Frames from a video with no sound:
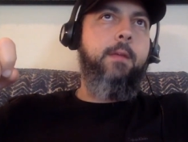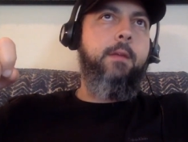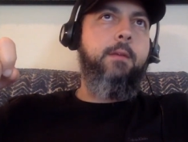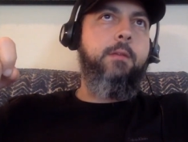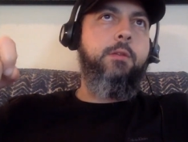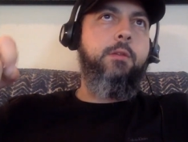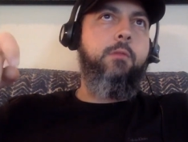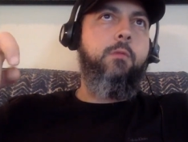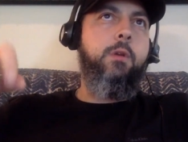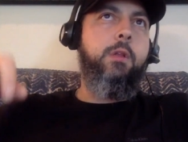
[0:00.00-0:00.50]

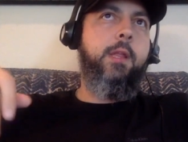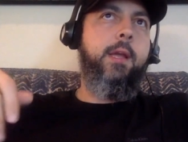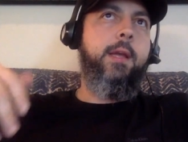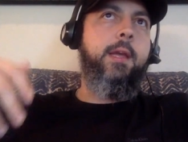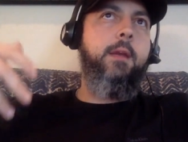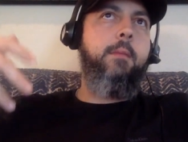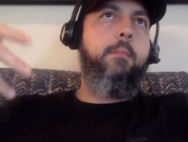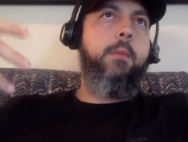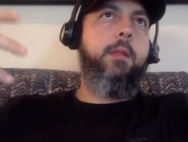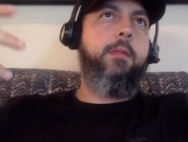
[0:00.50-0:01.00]
so we're like
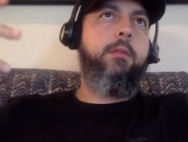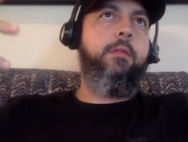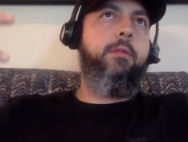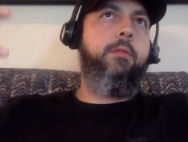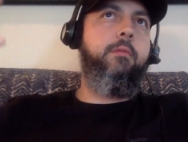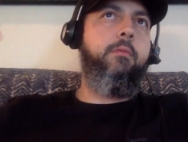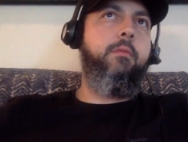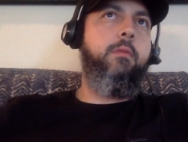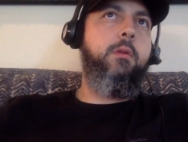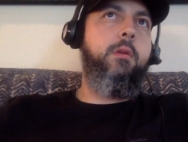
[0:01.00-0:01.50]
in month
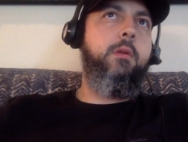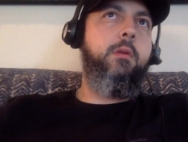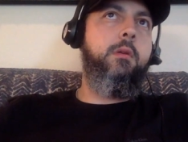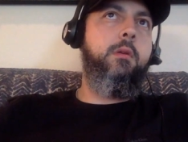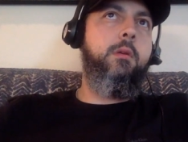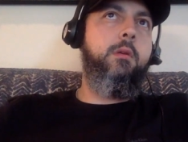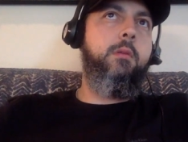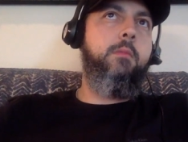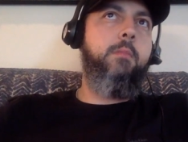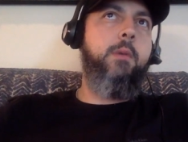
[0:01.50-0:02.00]

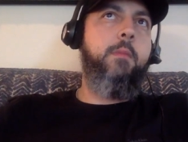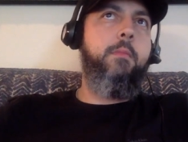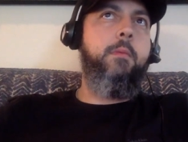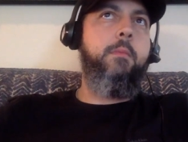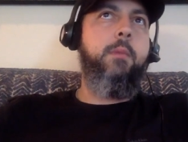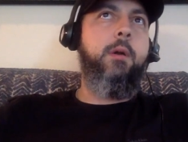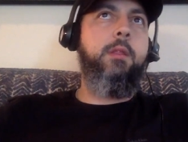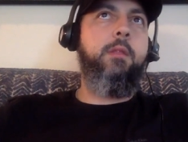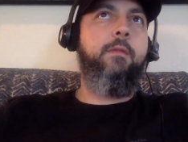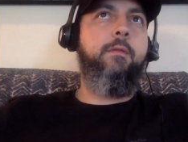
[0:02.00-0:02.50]
three, maybe
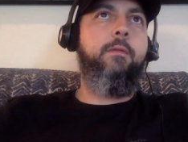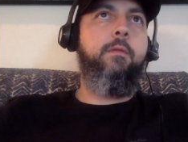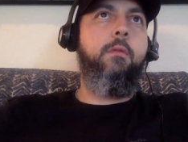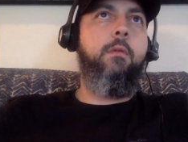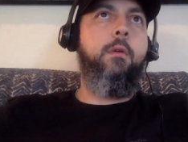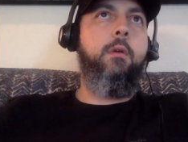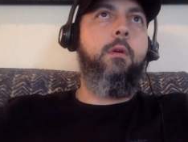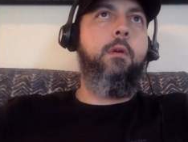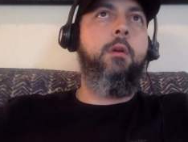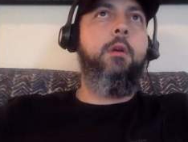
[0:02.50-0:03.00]
month
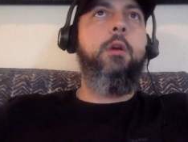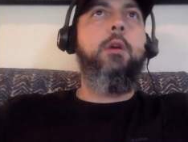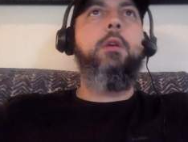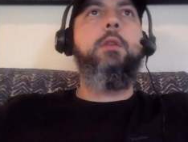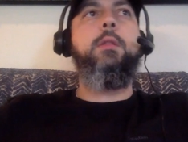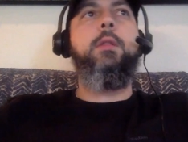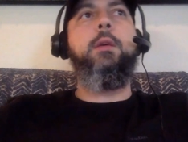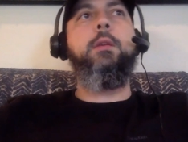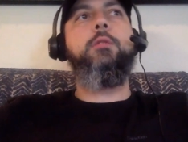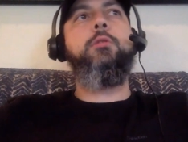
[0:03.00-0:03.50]
four.
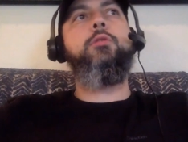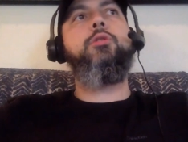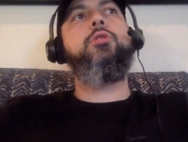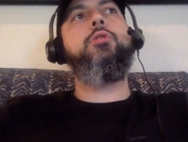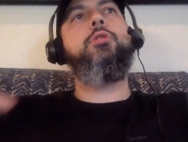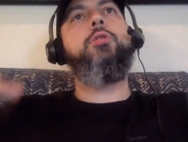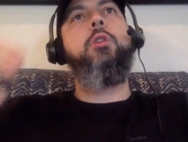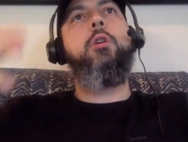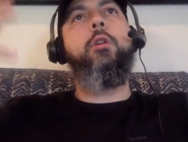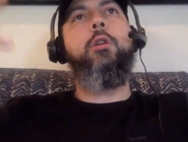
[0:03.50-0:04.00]
Things are
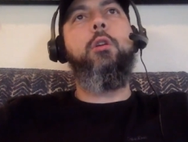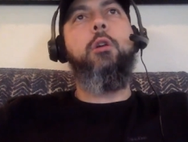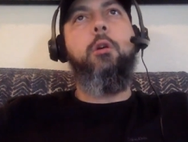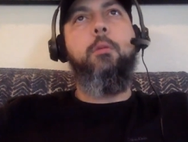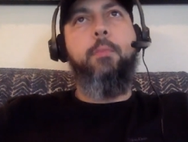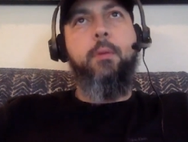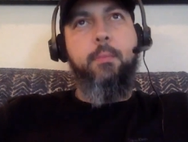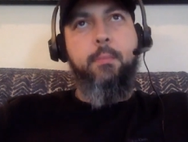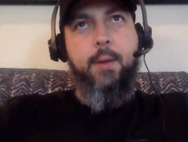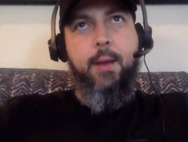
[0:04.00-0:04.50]
just starting to
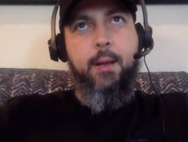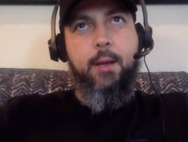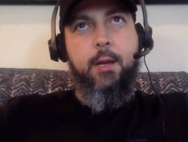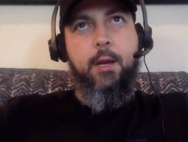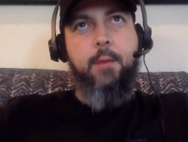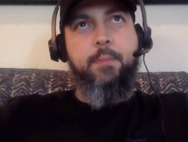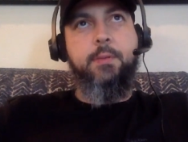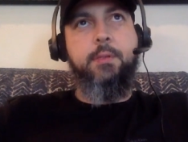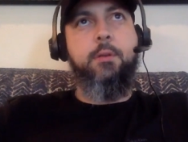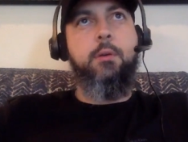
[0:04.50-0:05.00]
open back
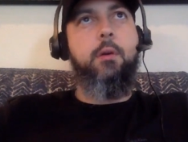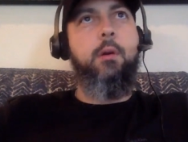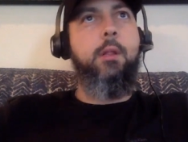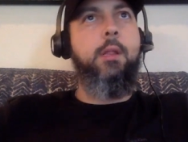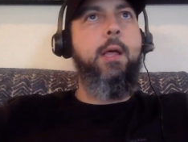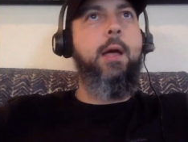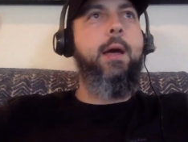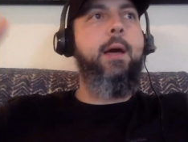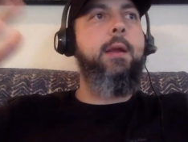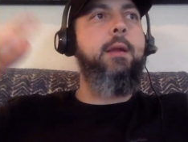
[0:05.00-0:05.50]
up. So a
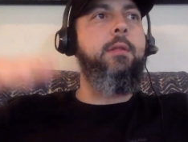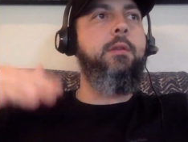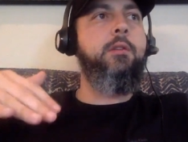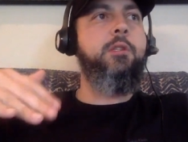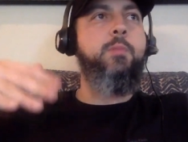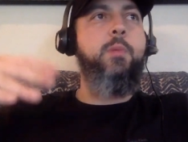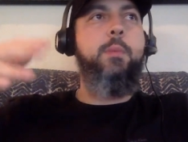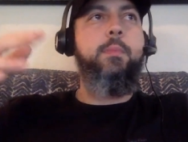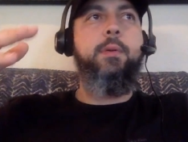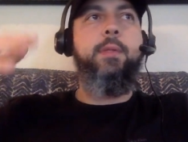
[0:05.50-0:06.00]
lot of
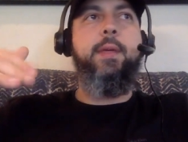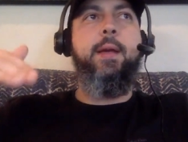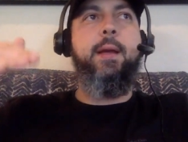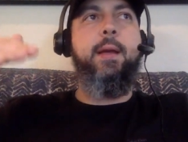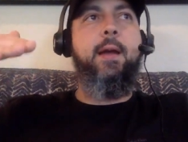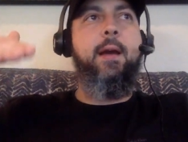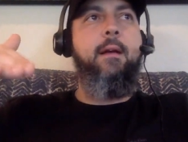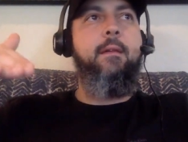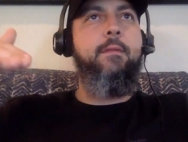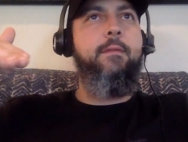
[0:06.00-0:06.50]
those people that
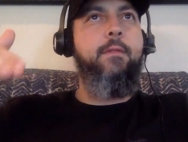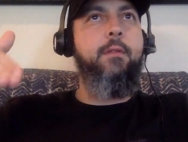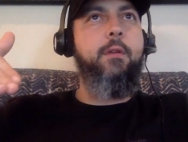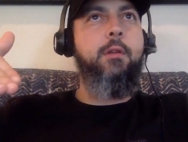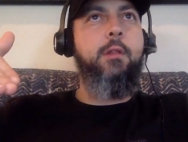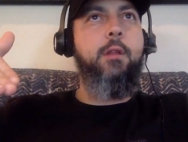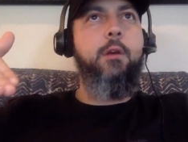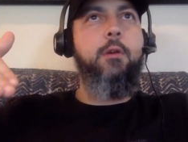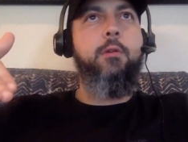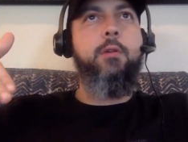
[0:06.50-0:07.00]
got
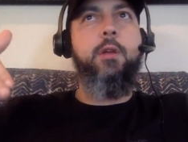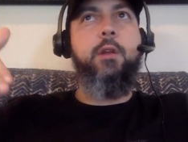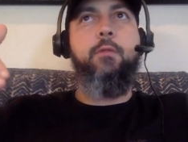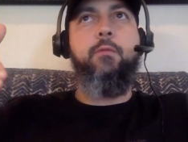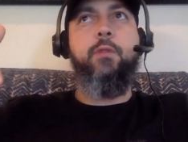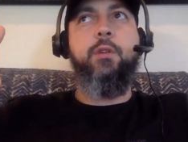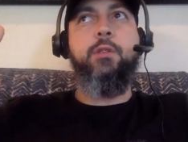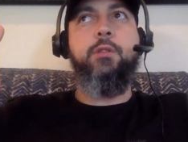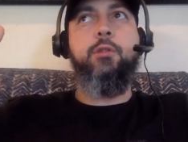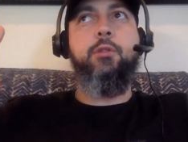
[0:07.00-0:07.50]
furloughed in
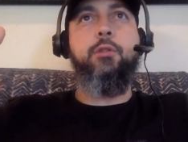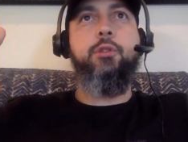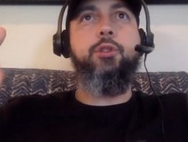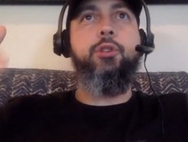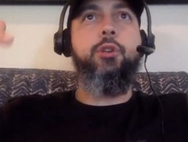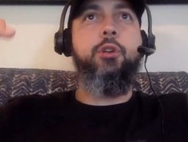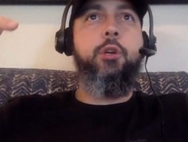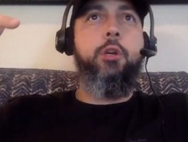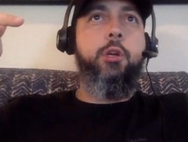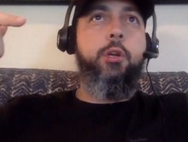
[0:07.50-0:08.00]

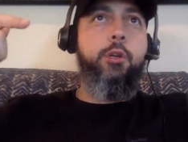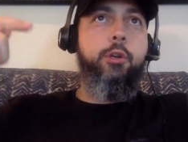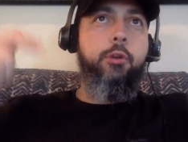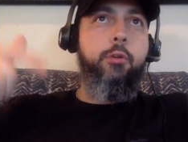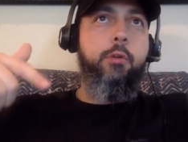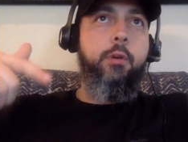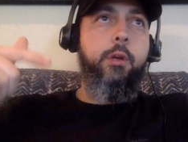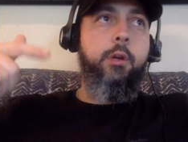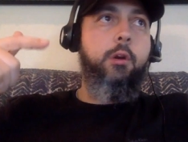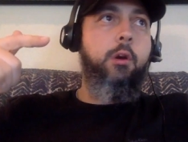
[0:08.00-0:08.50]
research
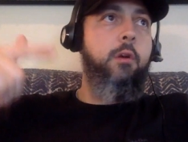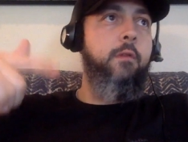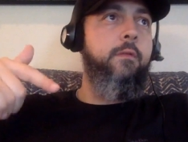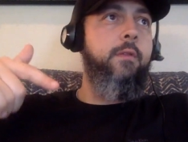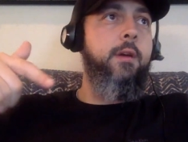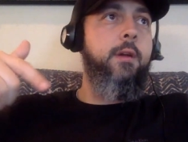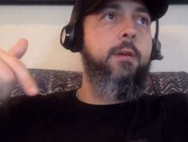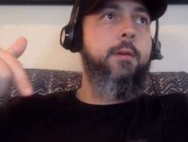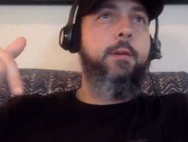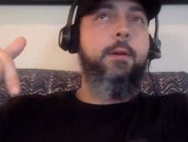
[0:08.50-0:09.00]
during
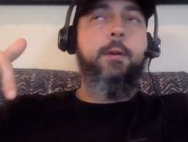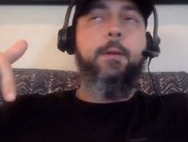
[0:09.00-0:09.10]
COVID,